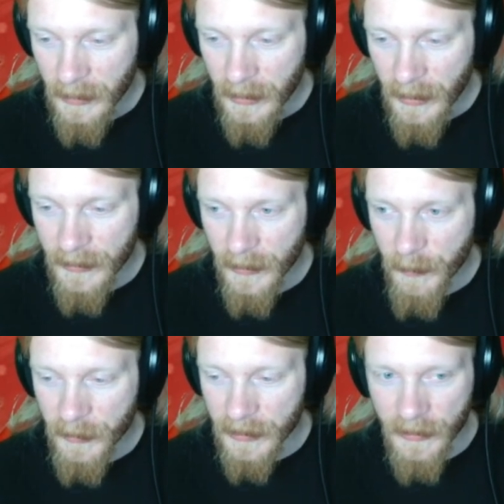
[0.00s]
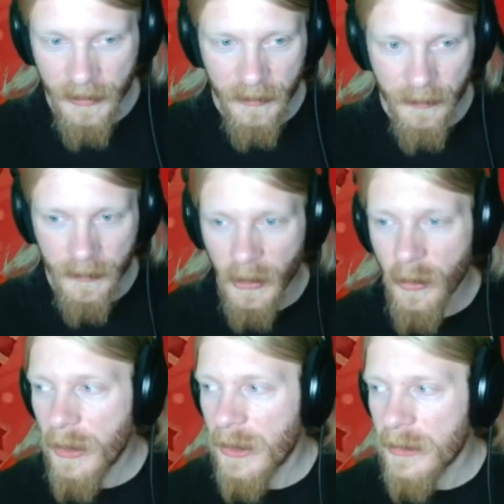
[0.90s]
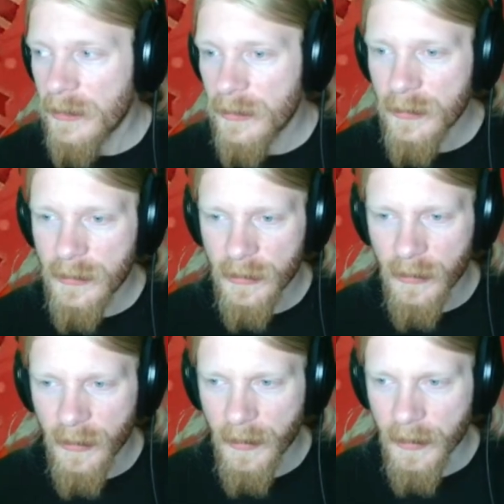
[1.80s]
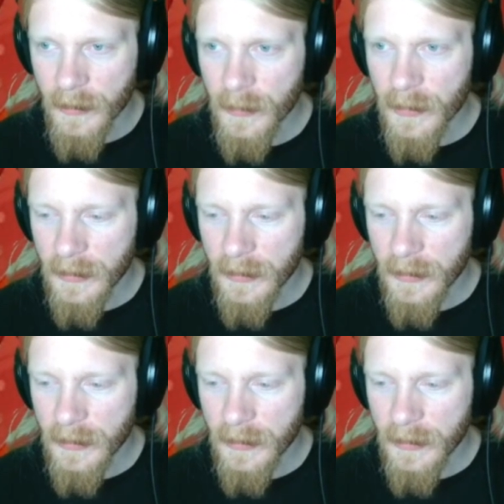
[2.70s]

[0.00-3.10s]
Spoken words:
Let's start the prediction. Oh, I can do turn order thing as well.